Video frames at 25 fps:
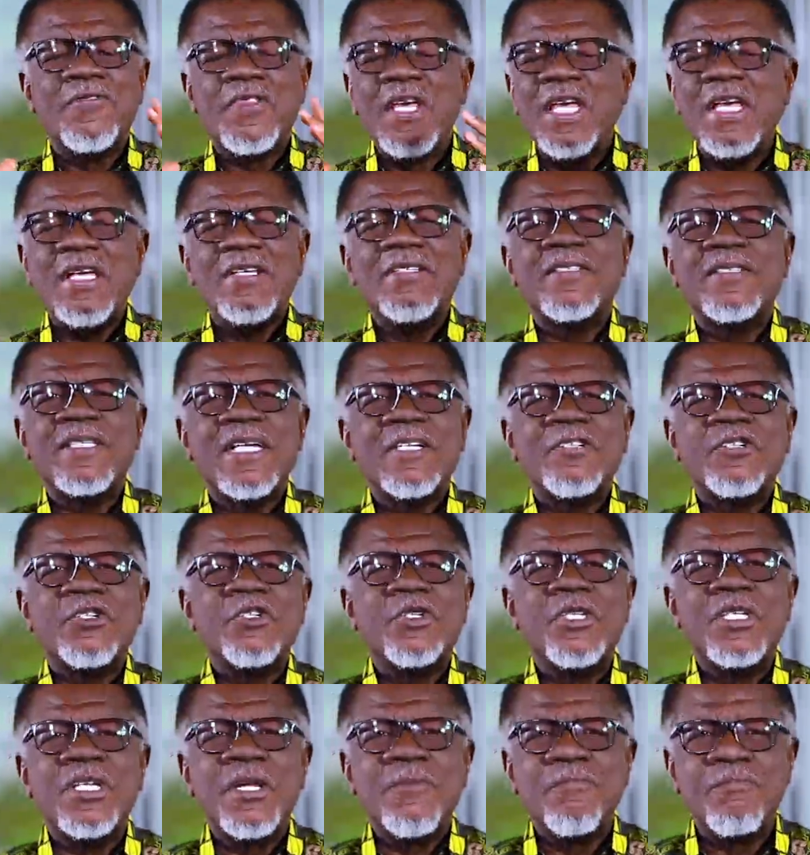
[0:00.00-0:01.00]
things that
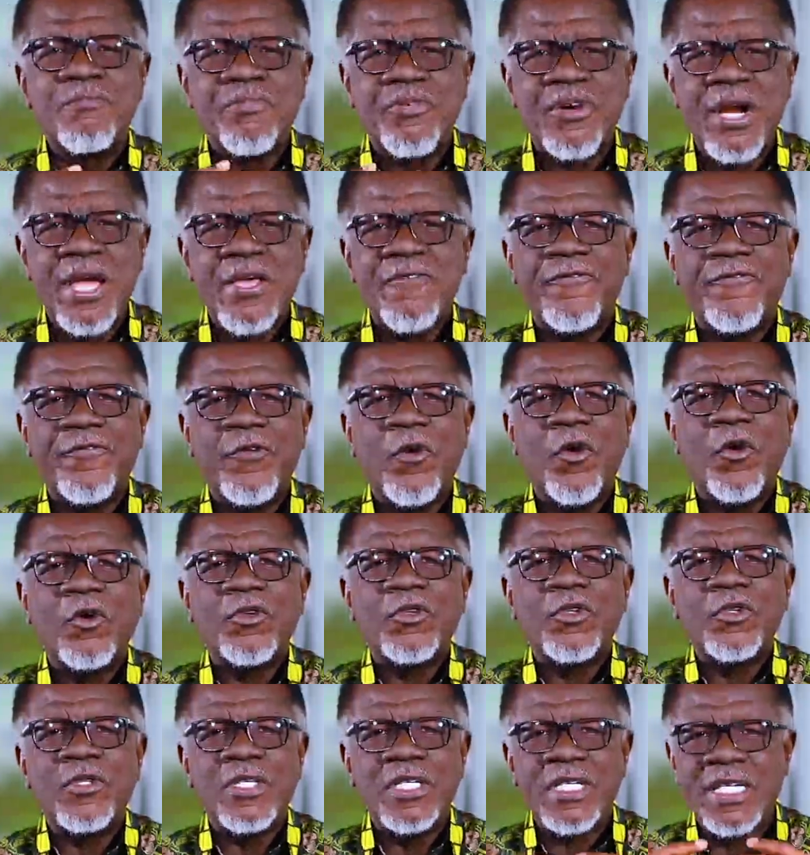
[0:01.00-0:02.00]
you didn't pray
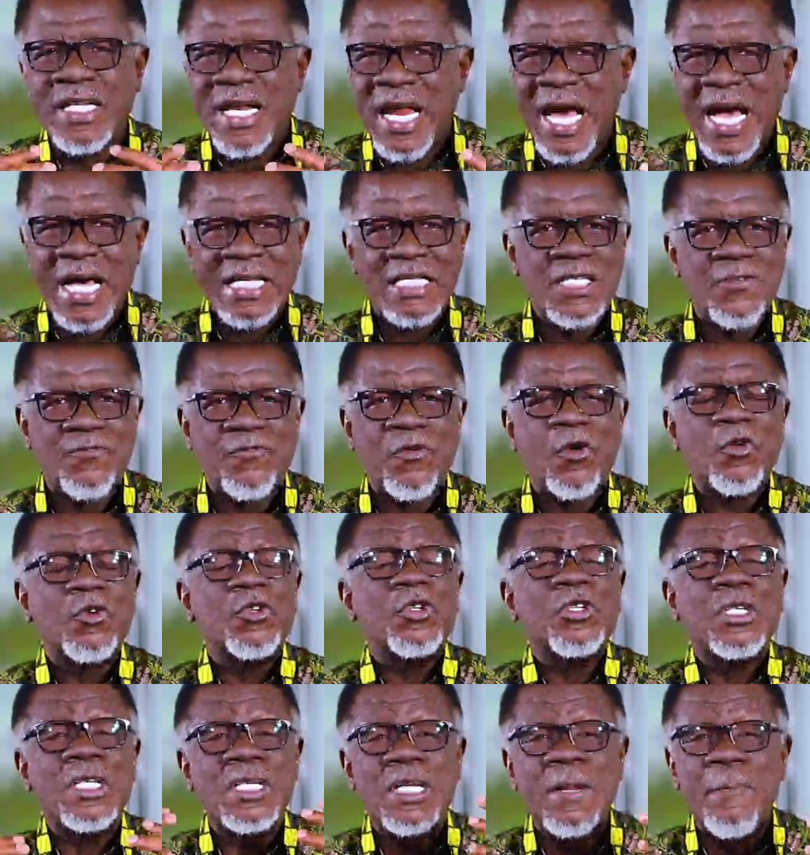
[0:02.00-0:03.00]
for, you didn't ask for,
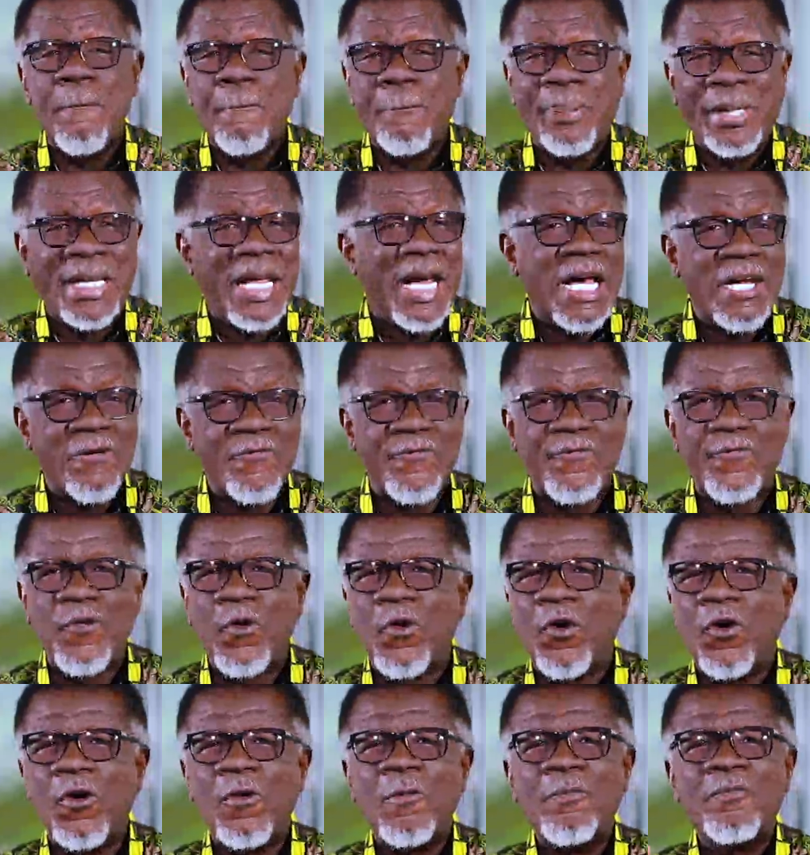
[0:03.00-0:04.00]
you didn't plan
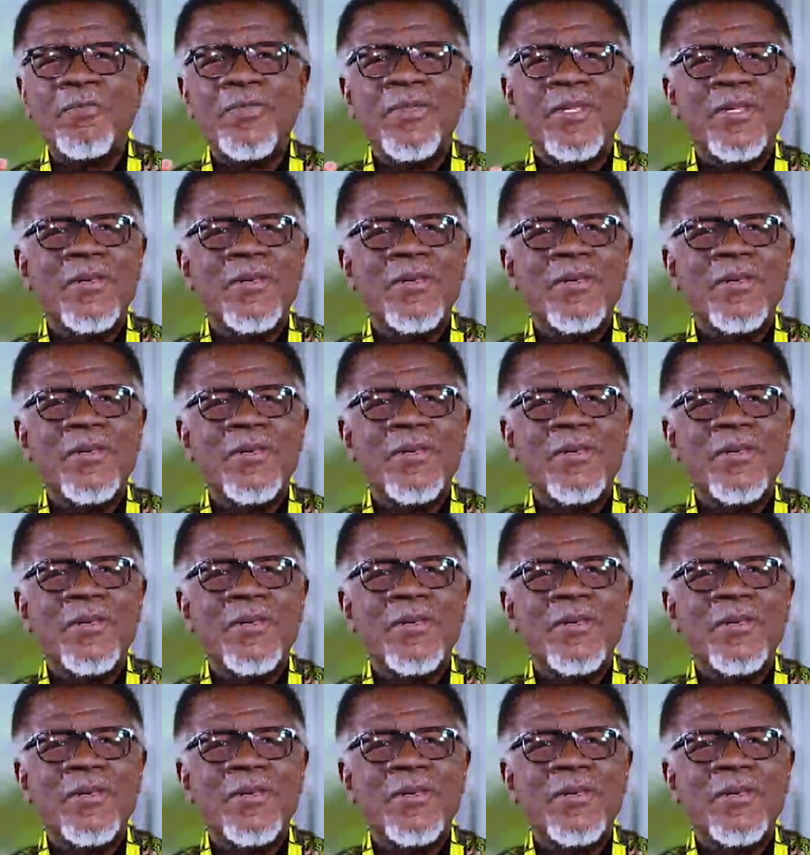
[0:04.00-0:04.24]
for,